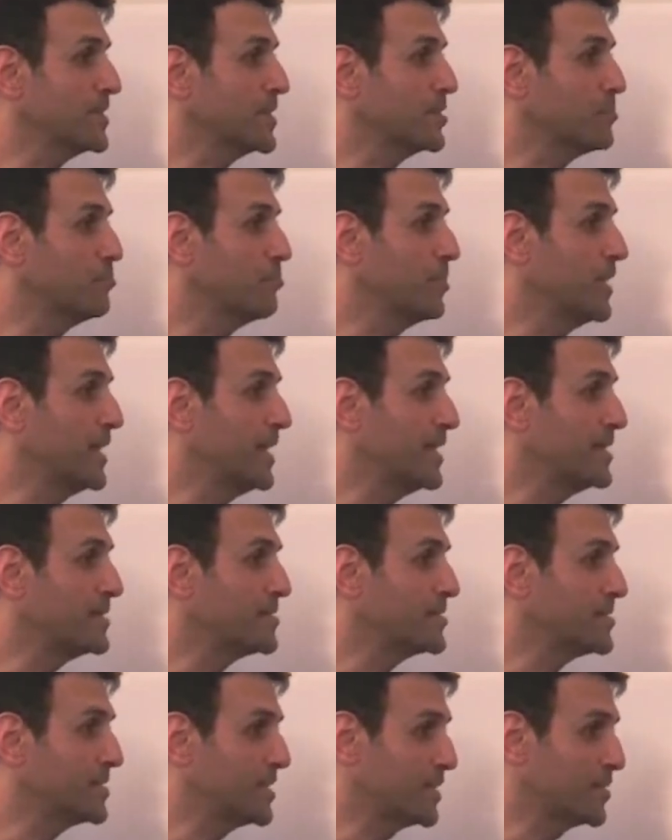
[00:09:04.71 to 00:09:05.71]
that
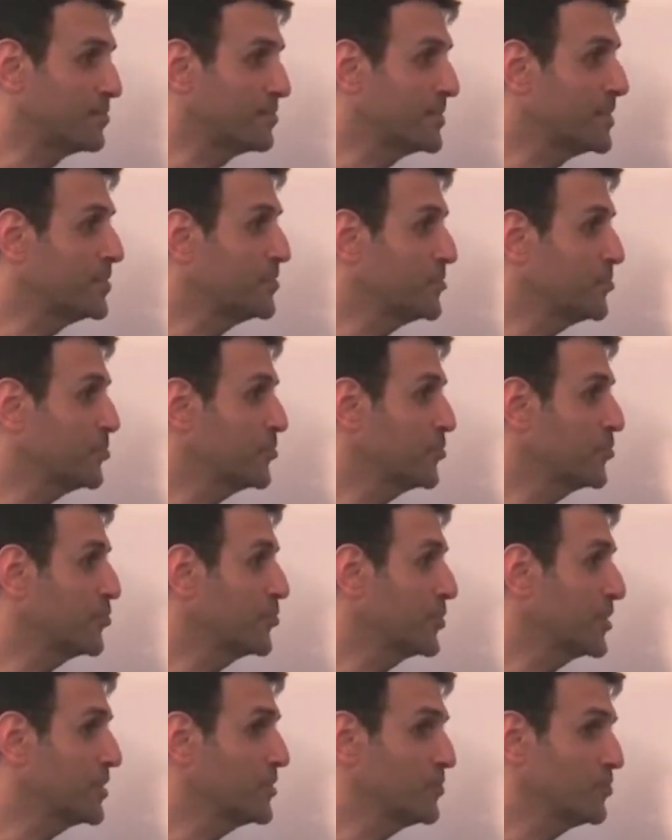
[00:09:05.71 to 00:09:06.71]
blends them
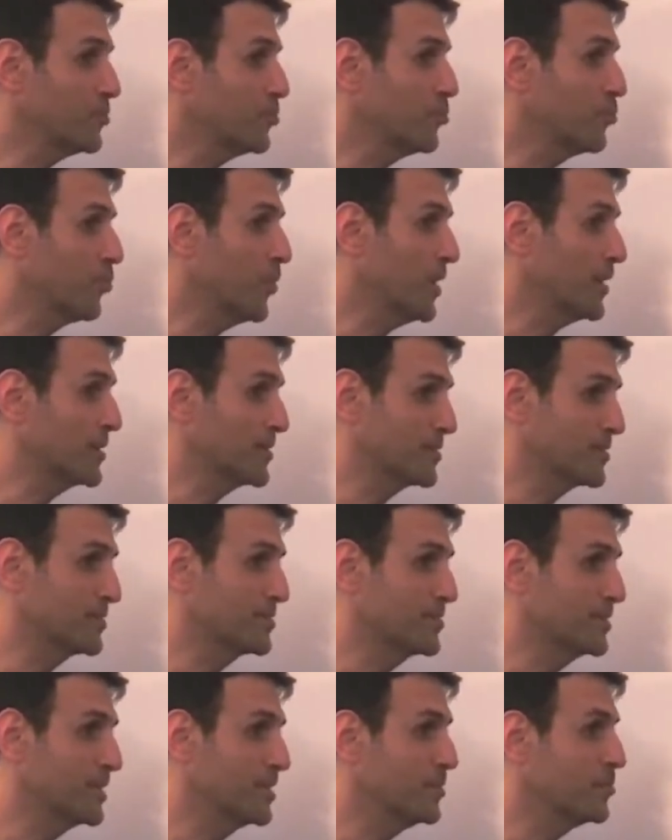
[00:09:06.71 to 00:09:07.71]
into one
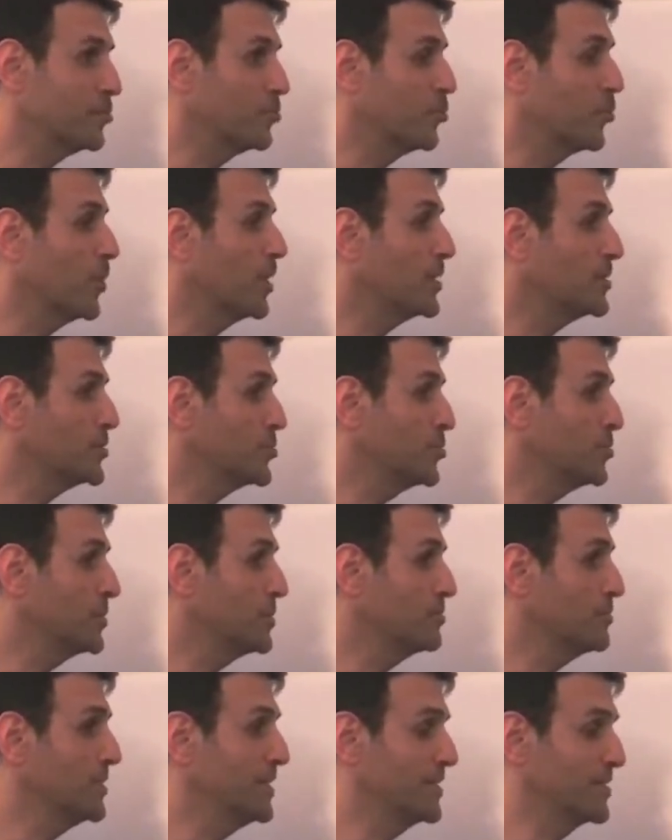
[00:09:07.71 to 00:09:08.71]

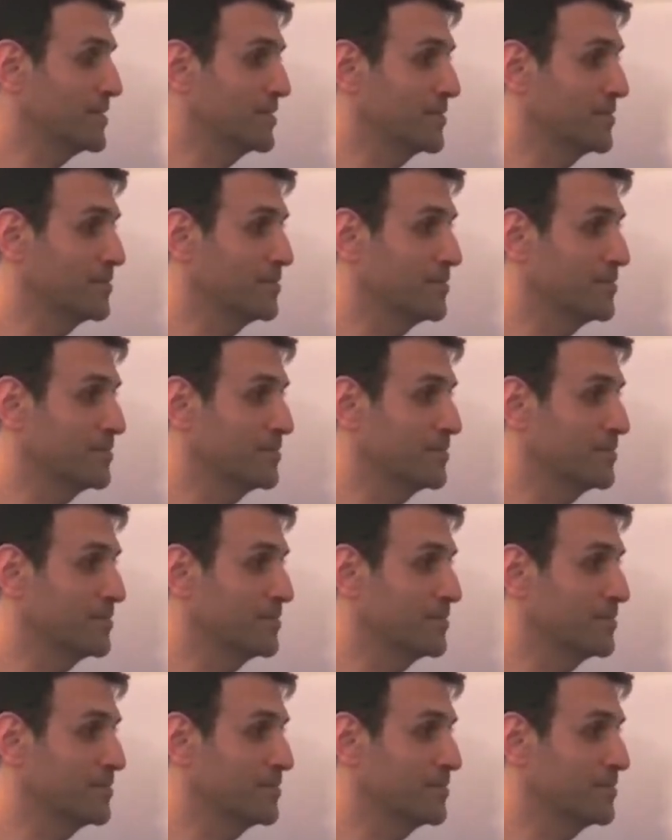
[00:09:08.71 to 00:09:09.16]
human being.